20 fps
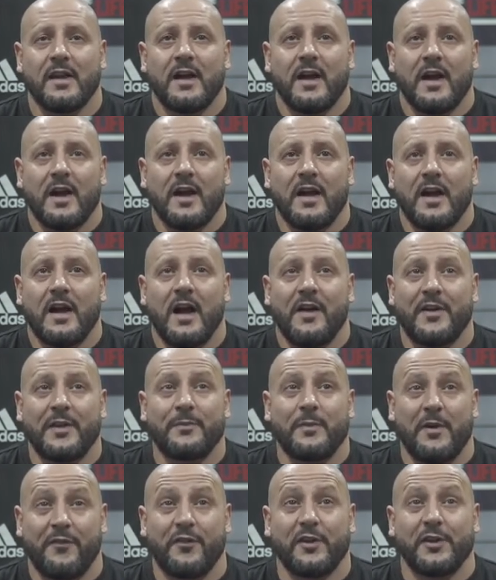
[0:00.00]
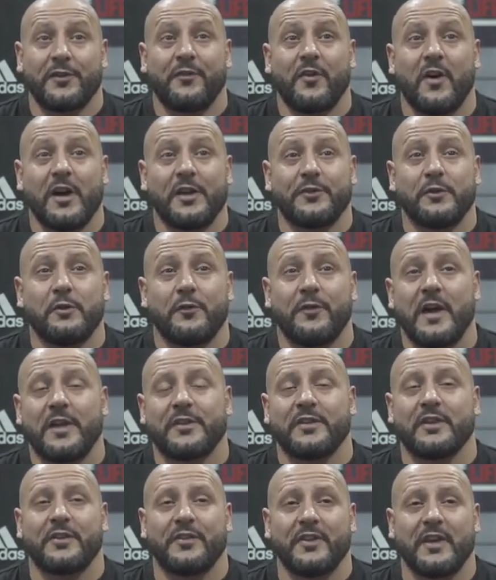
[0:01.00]
I've had my first fight in
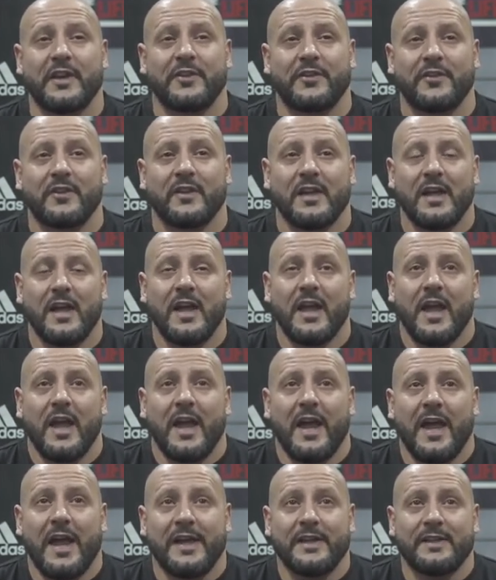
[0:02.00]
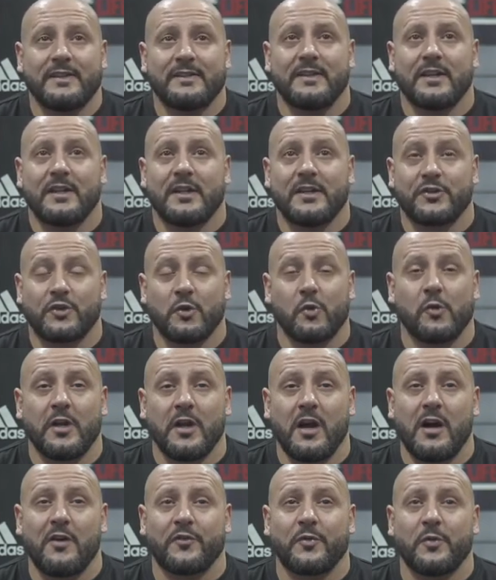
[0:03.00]
2006, and shortly
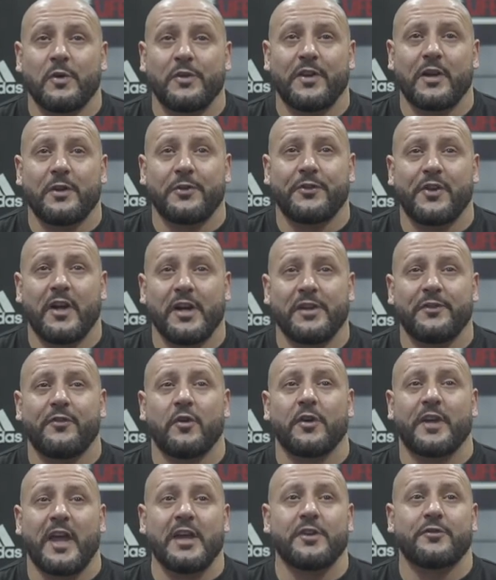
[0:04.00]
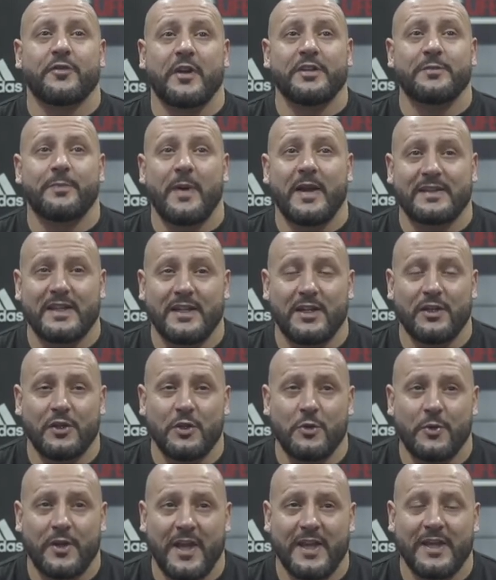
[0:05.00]
afterwards I was signed for Cage Rage back then in
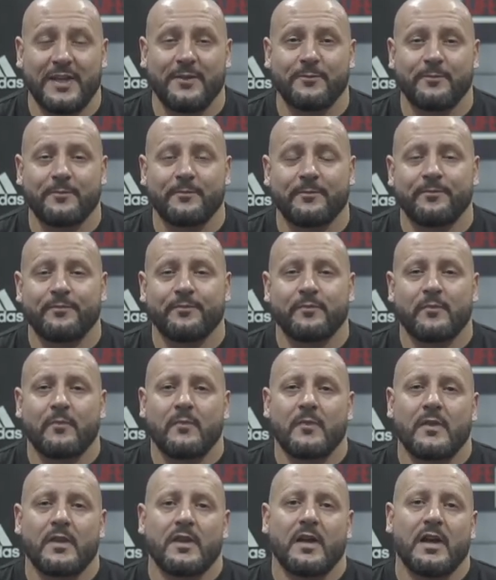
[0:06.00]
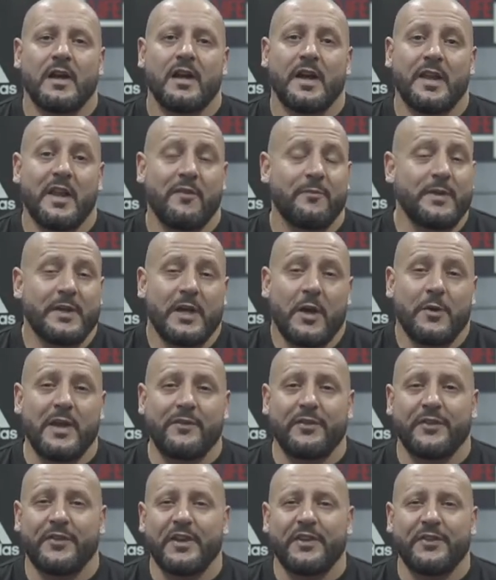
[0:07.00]
the UK. And I've been going
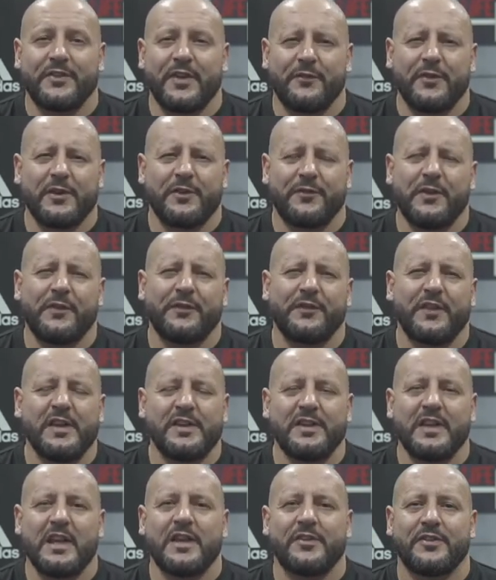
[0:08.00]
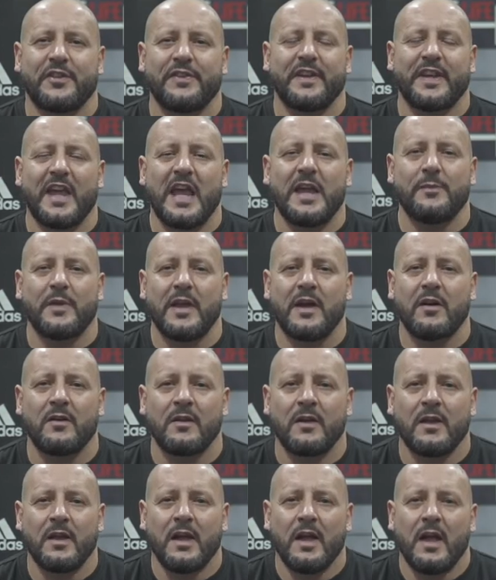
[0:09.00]
ever since. I think 15 years in the game now.
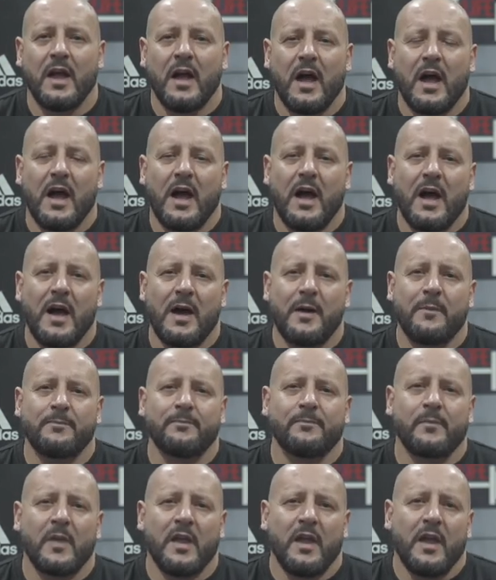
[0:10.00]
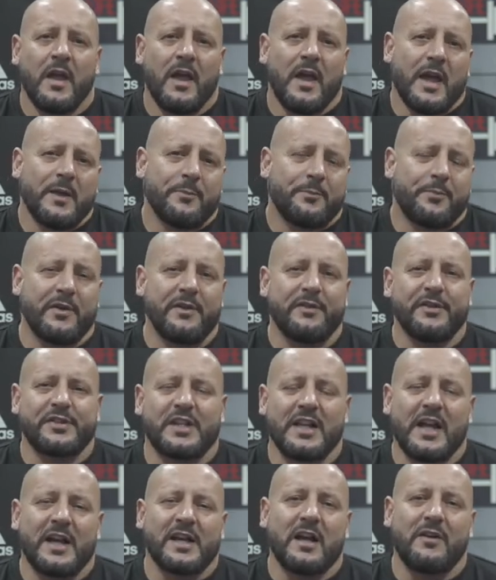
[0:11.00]
And
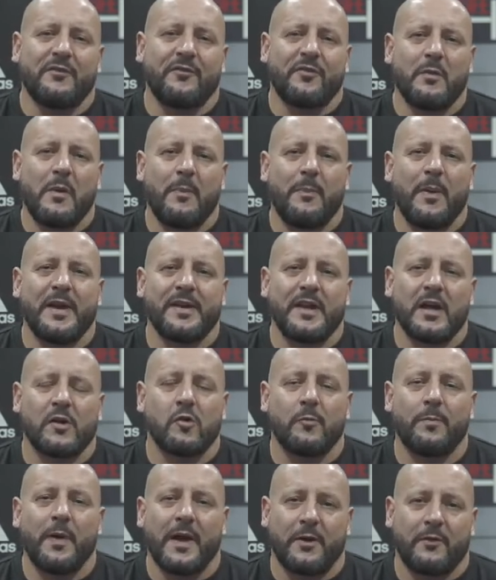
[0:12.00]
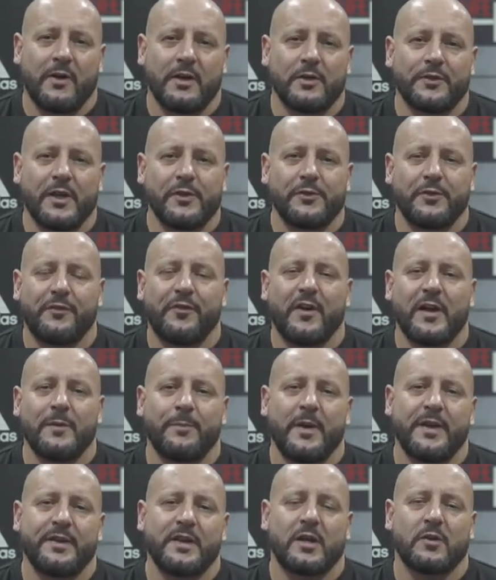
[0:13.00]
previously I come from a bare knuckle background. I used to fight
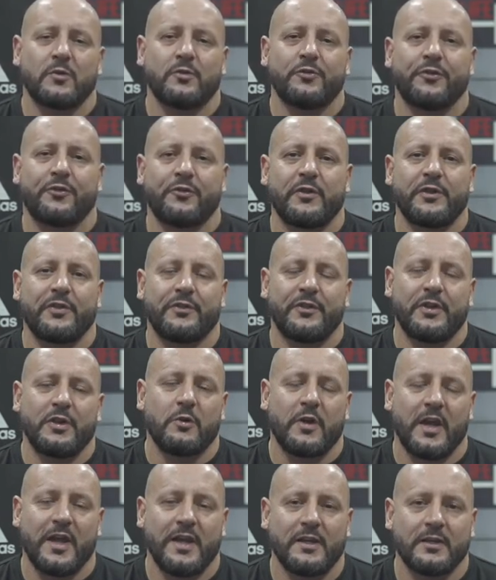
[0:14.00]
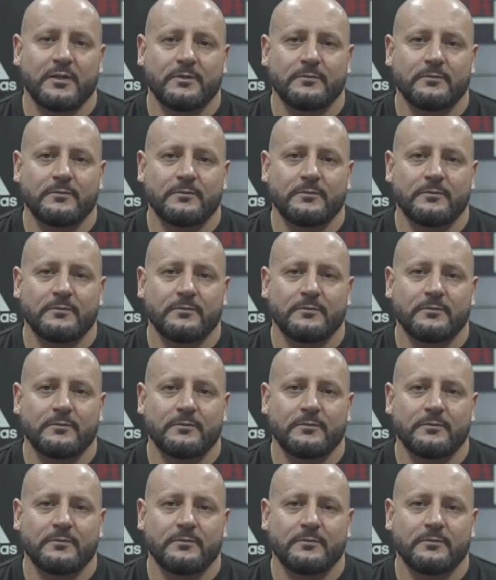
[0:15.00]
bare knuckle on the streets of the UK.